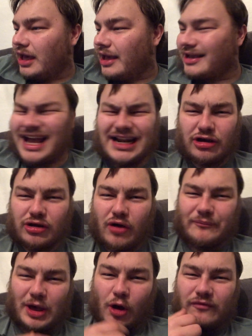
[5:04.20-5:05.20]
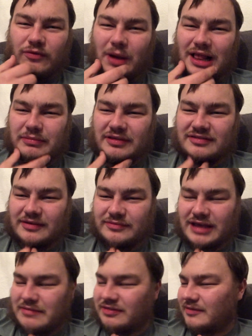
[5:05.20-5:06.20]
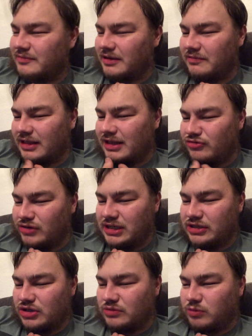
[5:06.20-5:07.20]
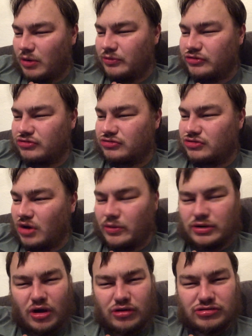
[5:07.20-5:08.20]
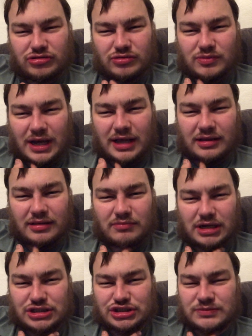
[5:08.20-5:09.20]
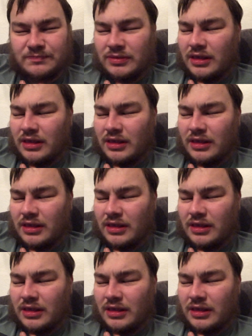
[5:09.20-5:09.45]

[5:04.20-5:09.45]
kind of got a little bit overwhelming sometimes. Sometimes I didn't really know what was going on too much.